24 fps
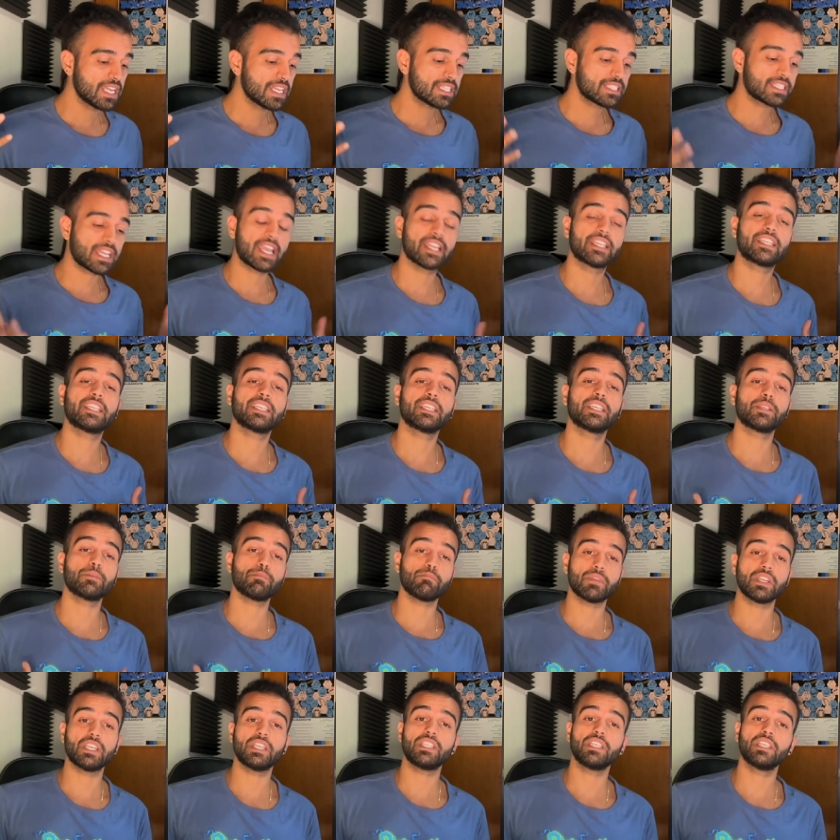taking in
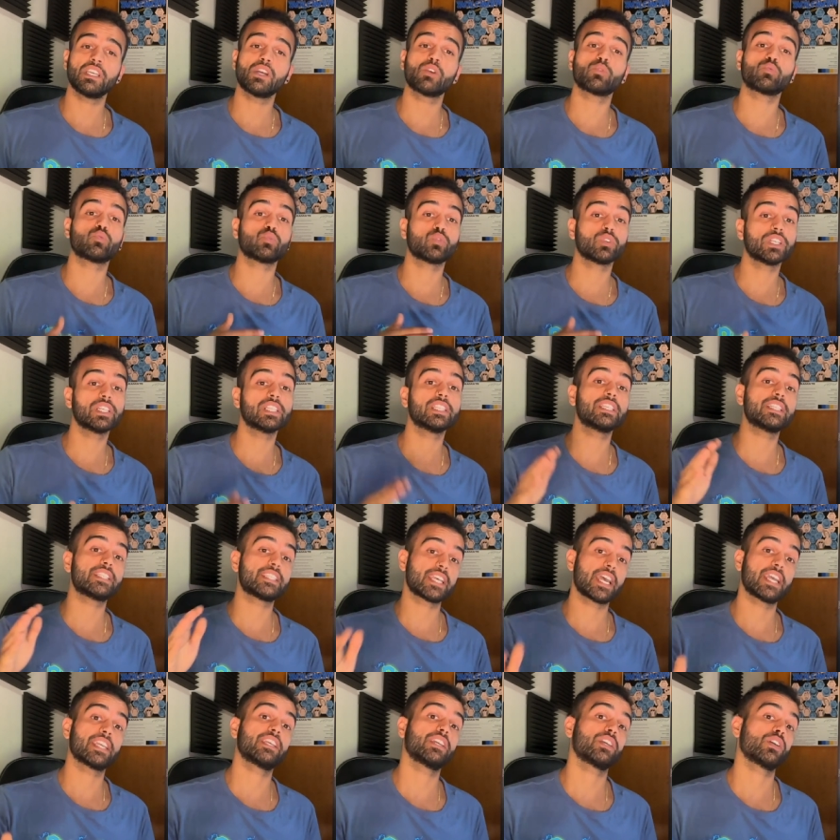media really
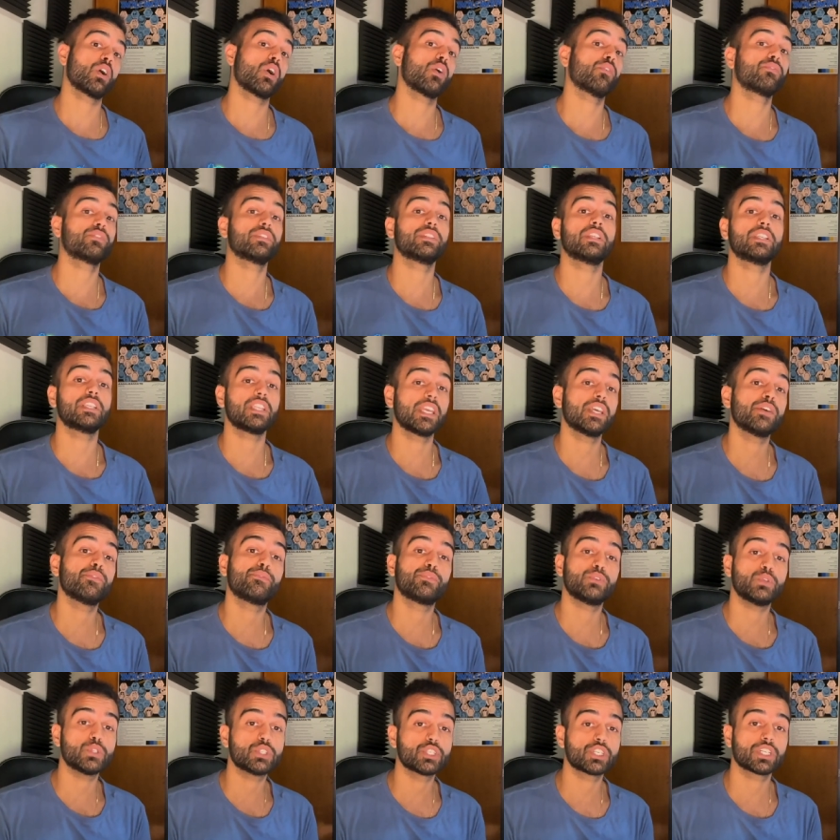taking off in the near
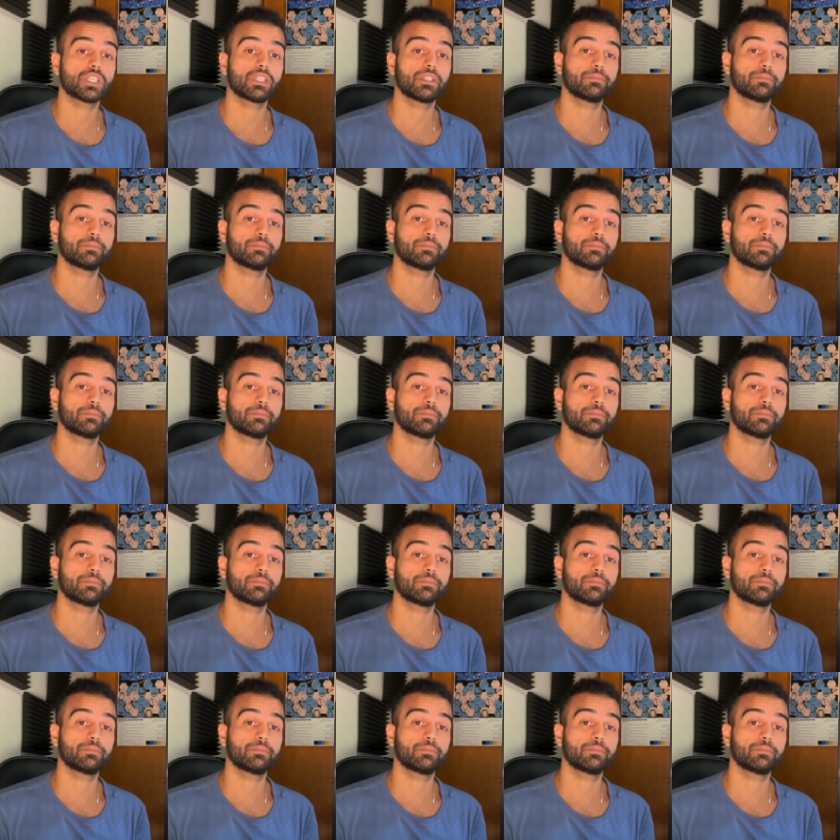future.